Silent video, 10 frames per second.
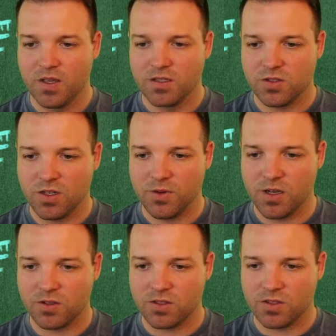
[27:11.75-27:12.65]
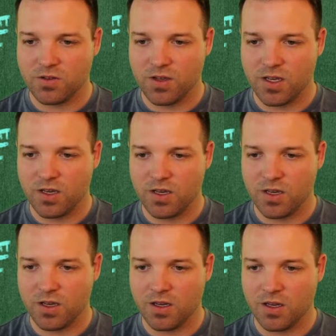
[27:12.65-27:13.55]
So there we go. So let's go ahead
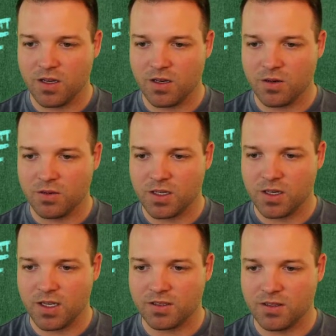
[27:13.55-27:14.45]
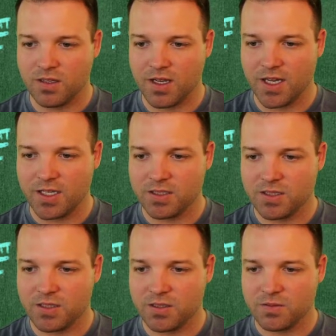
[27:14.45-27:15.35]
and connect the dots.